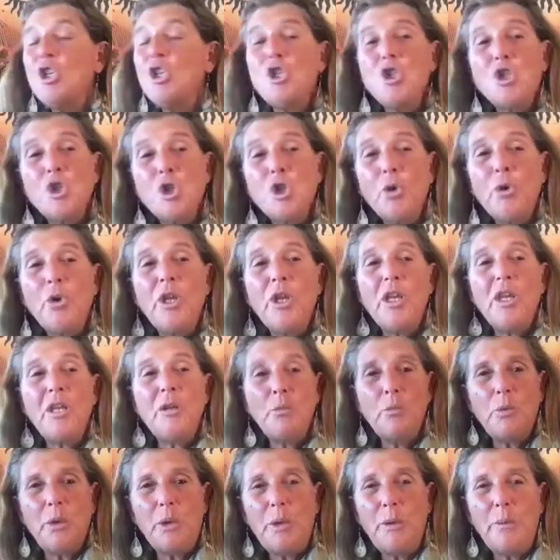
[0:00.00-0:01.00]
journey
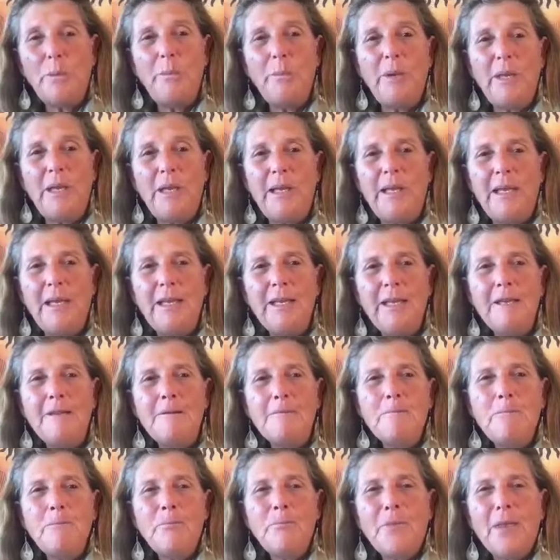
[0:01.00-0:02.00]
and well-being.
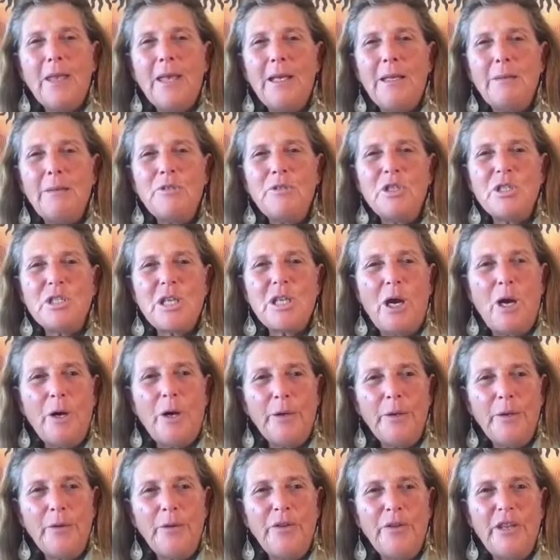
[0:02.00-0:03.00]
And I'm just
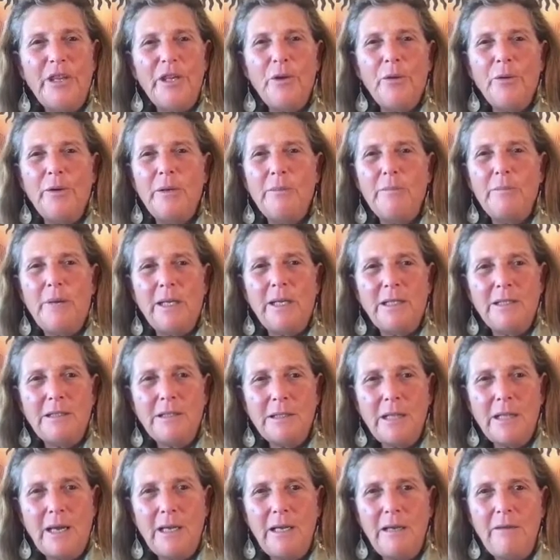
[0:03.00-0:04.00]
honored that you're in my
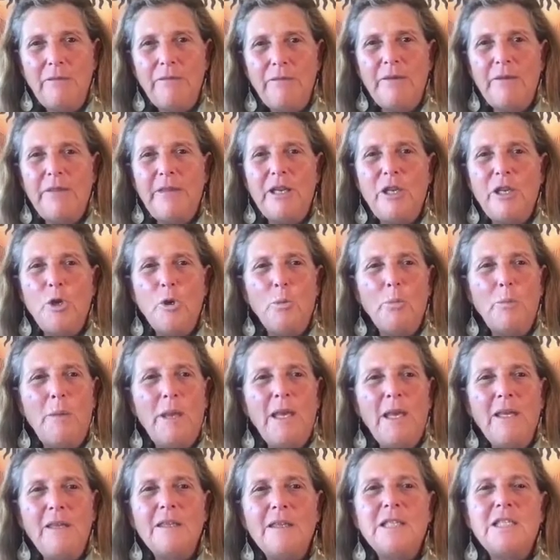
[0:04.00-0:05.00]
life, and that you're
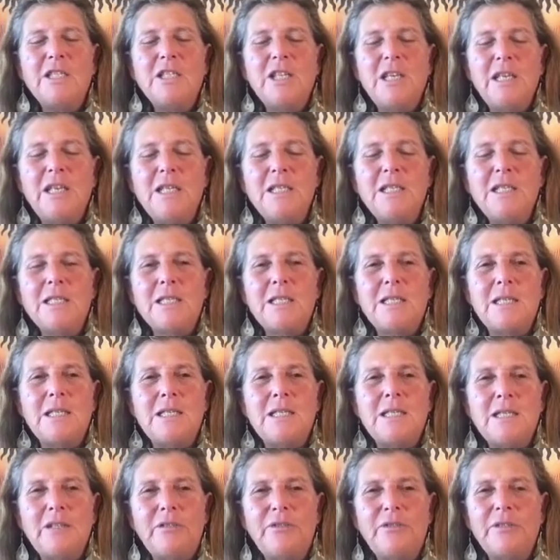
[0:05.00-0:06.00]
making the changes and the
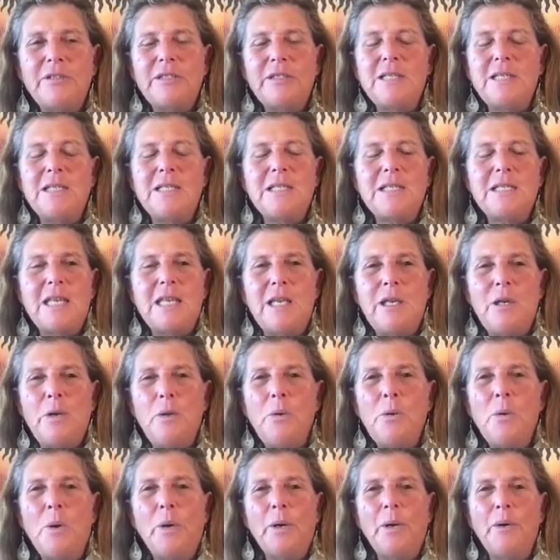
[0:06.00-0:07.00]
differences that
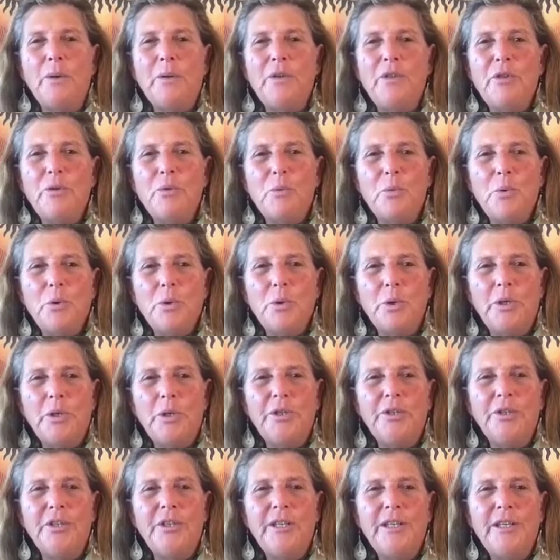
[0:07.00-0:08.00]
you are in the
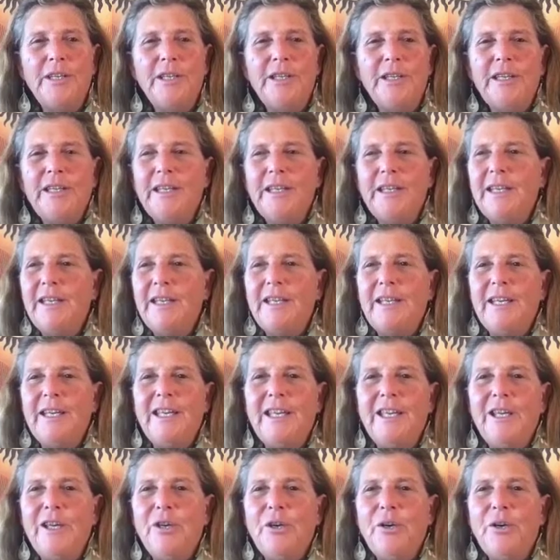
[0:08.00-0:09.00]
world. And I
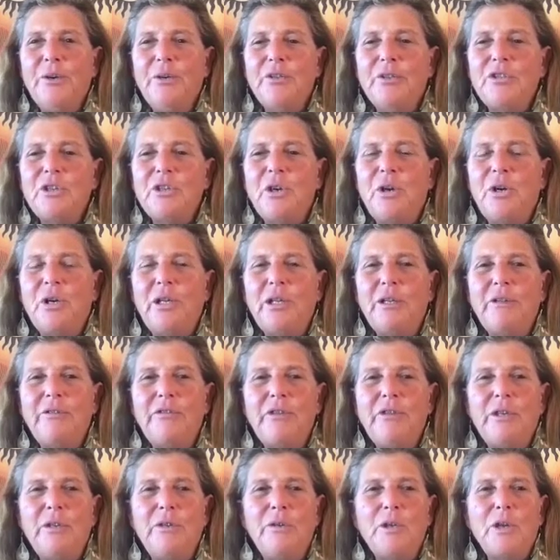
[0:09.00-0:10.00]
encourage all of
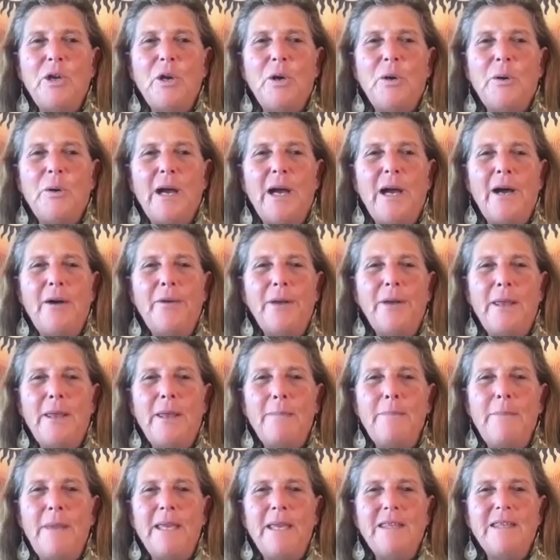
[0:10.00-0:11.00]
you to go out
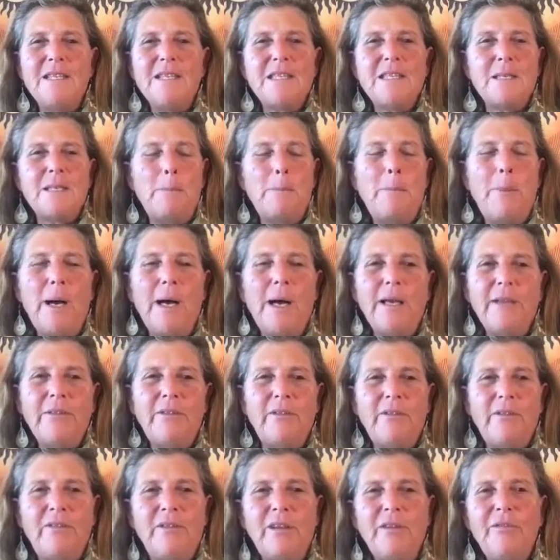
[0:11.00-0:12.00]
and make this a
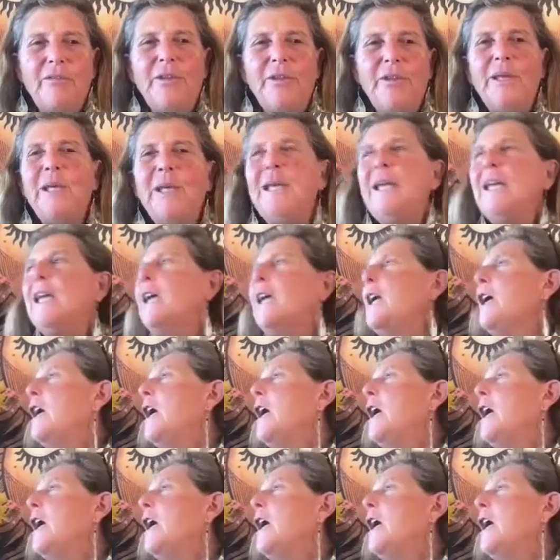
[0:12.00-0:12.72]
positively